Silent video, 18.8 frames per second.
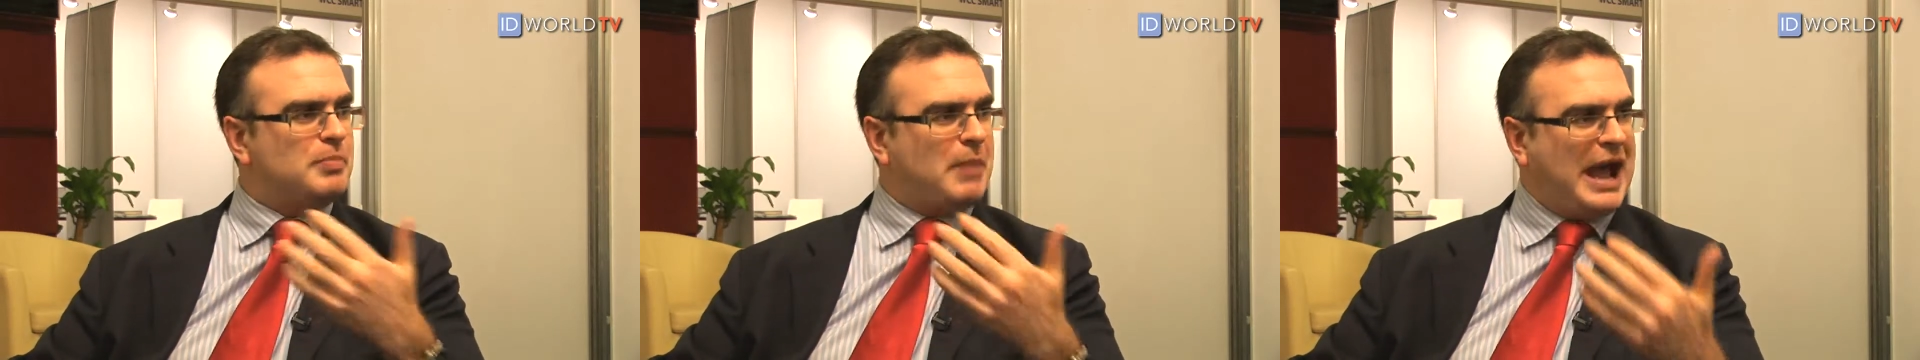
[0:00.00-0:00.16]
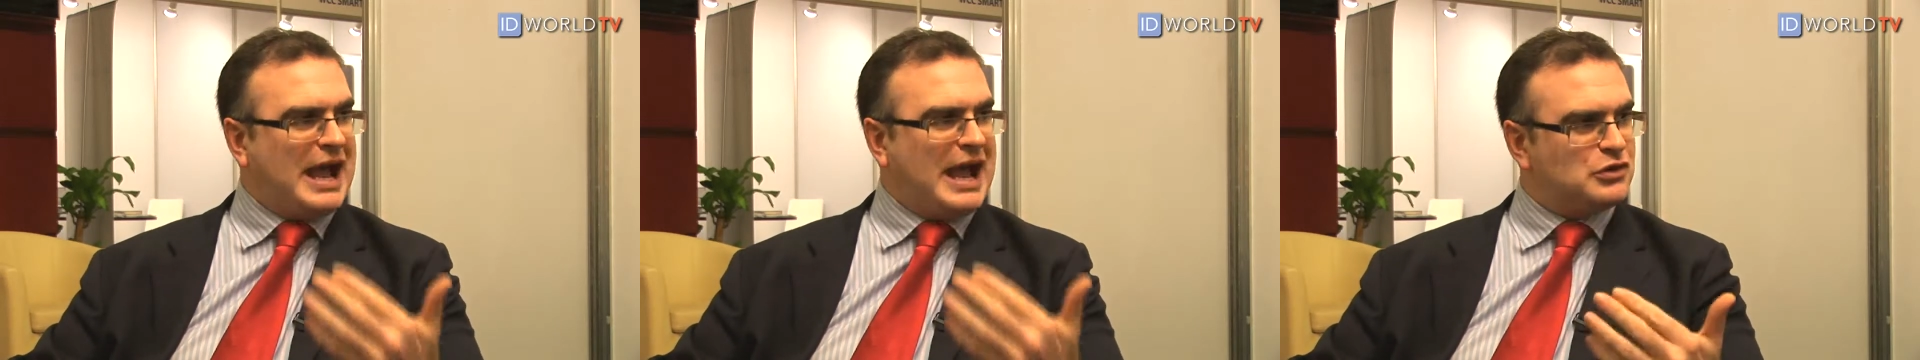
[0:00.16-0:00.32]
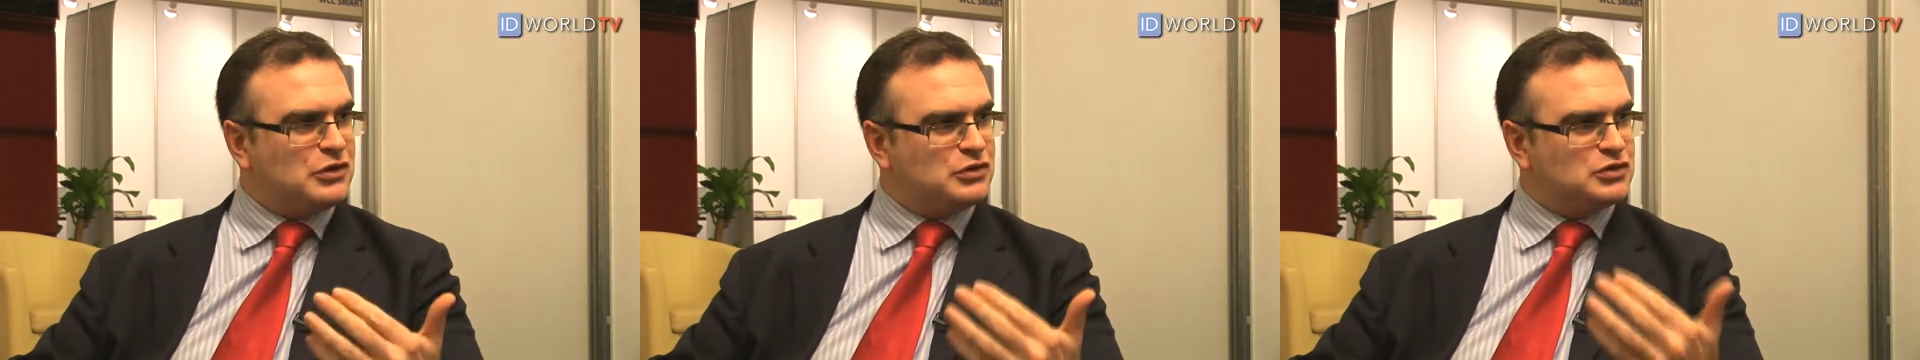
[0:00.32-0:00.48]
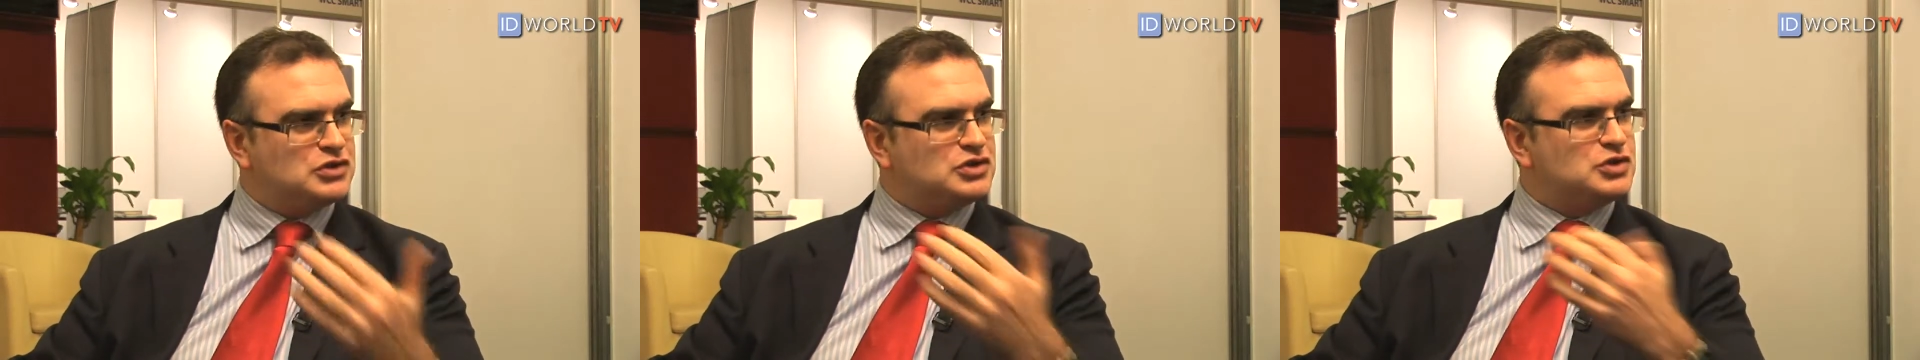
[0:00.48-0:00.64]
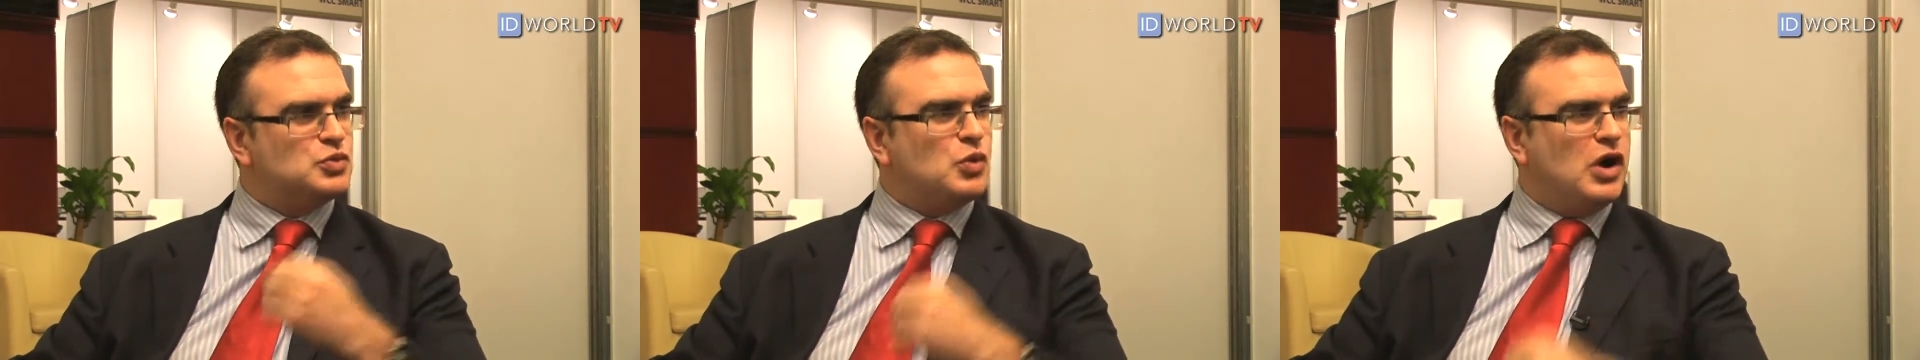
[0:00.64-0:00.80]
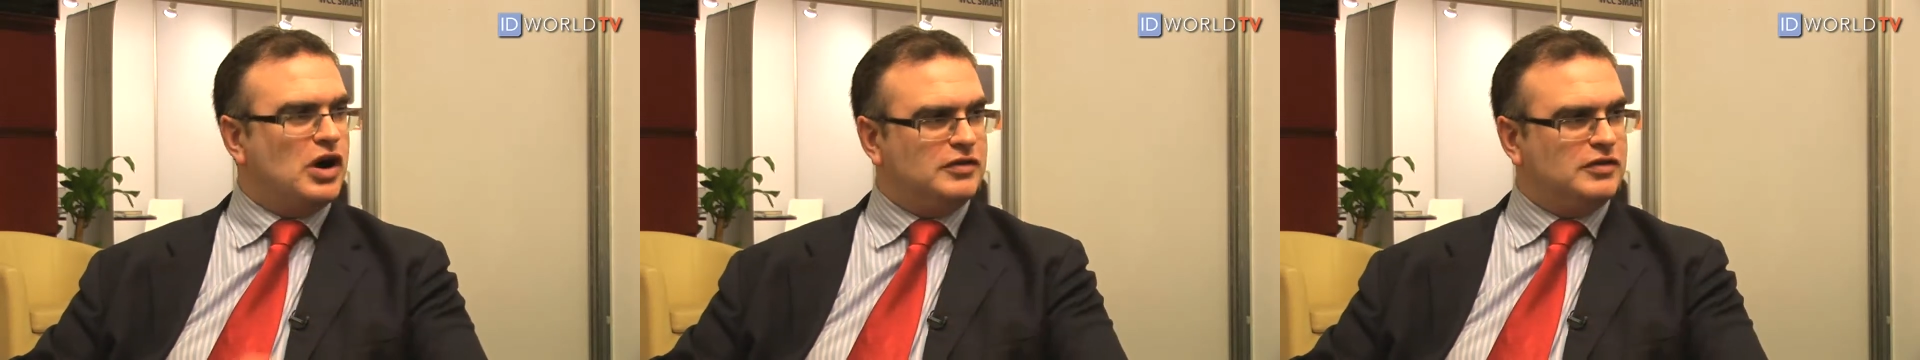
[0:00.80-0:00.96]
pounds
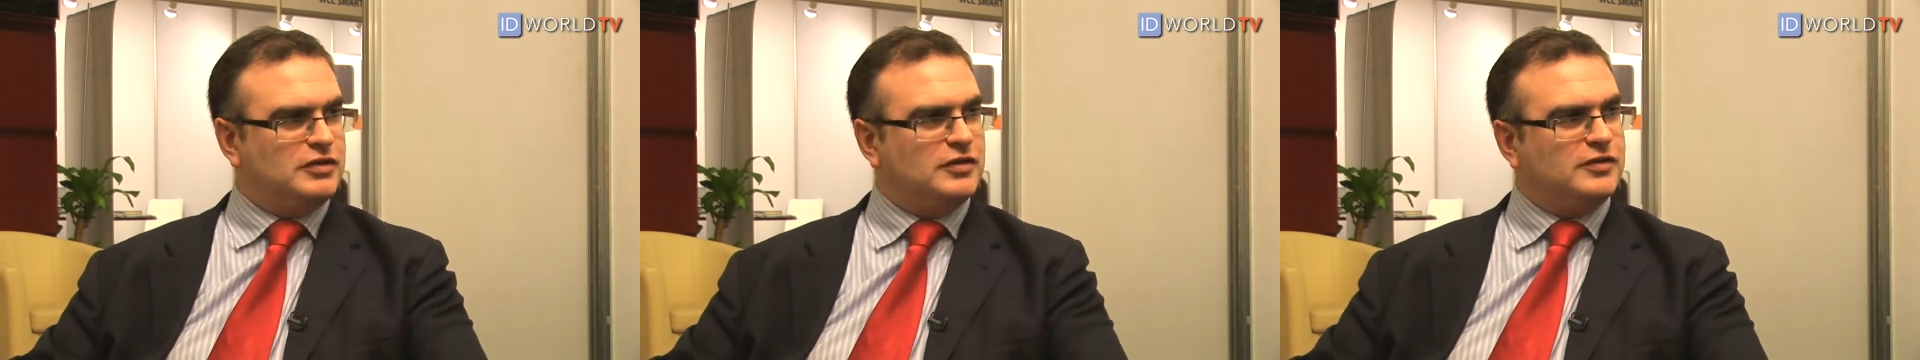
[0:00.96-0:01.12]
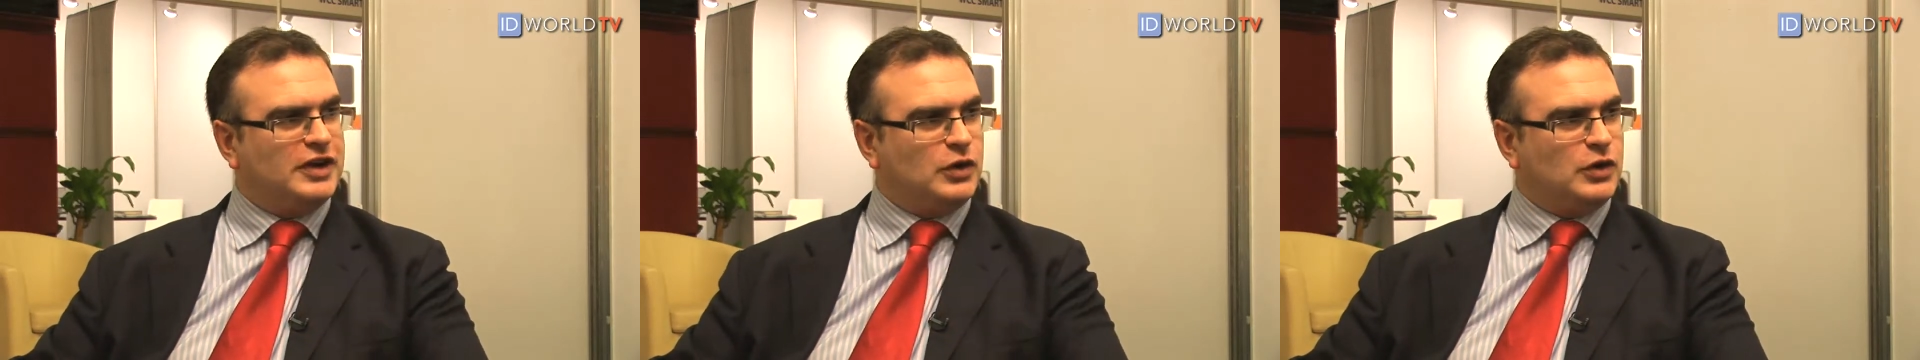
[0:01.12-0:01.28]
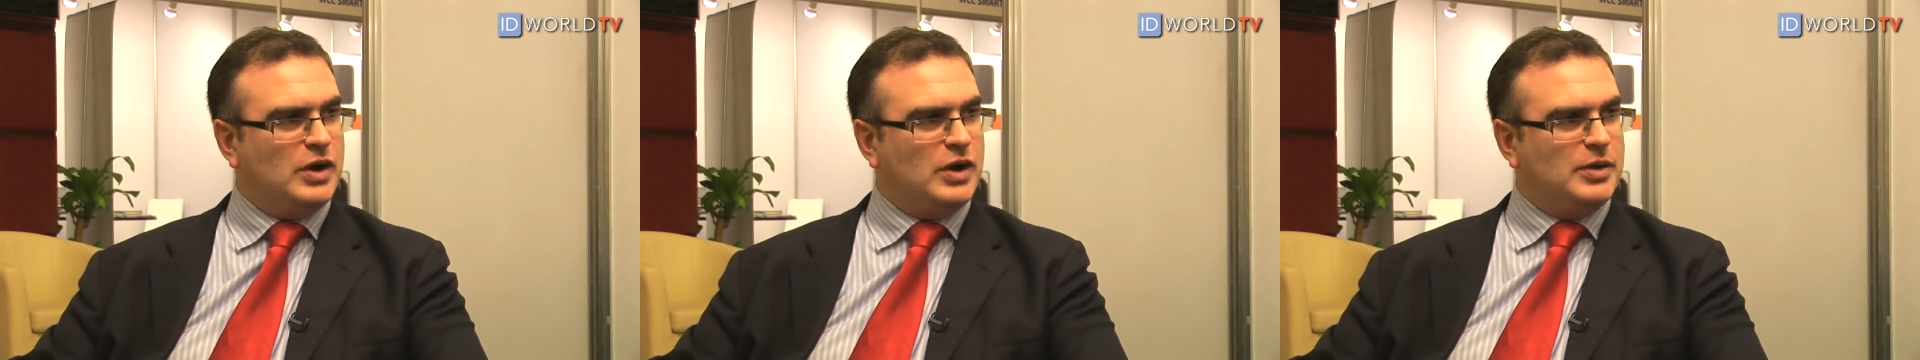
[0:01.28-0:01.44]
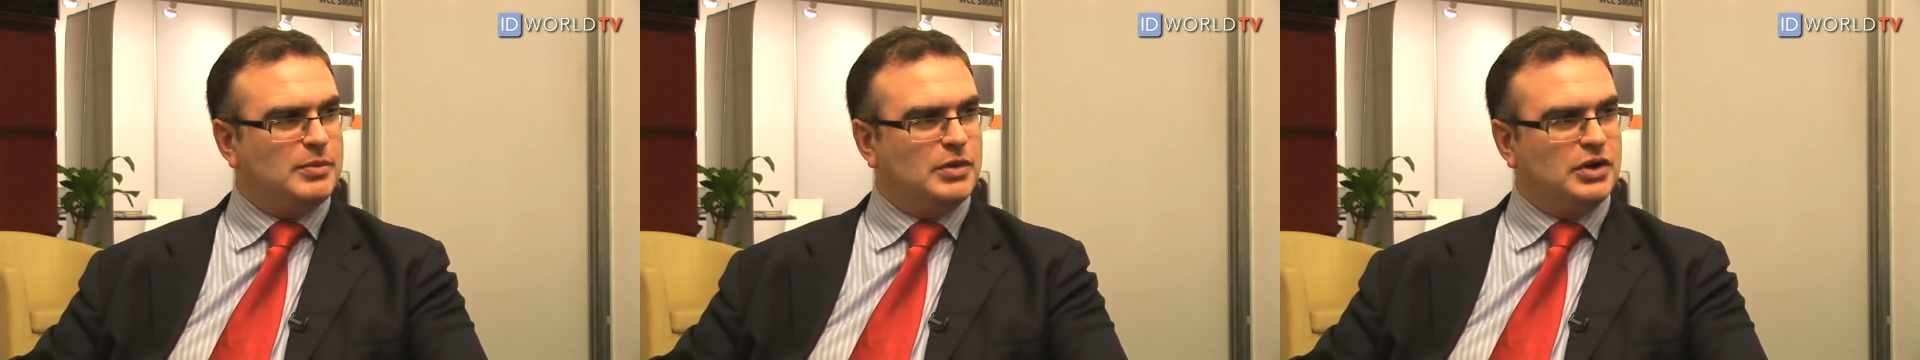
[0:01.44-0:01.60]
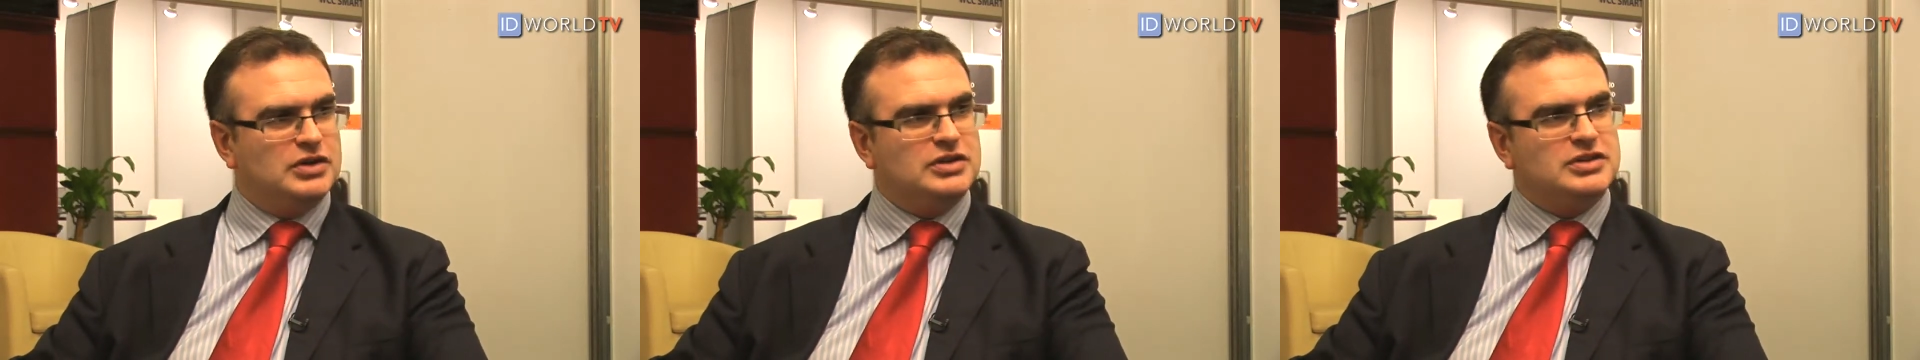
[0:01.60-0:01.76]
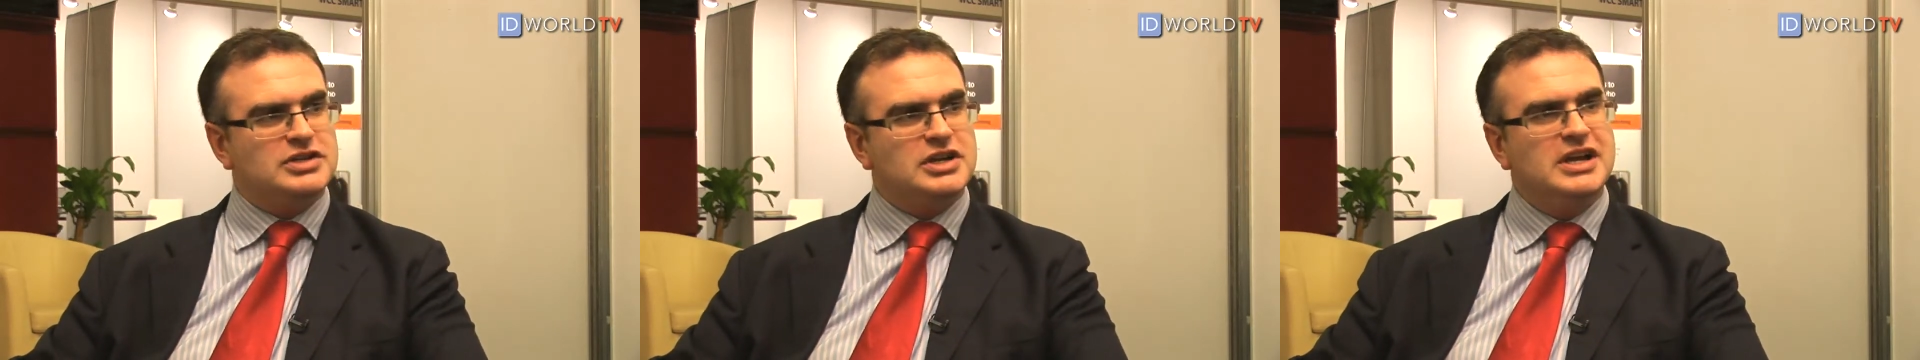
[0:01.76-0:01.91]
worth of
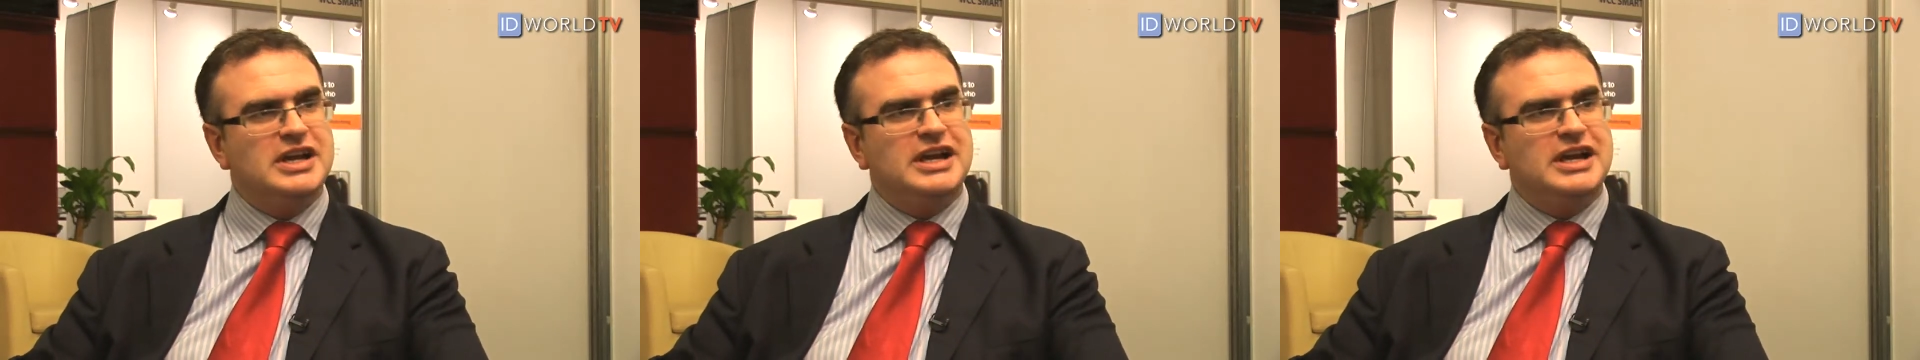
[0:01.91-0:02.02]
equipment.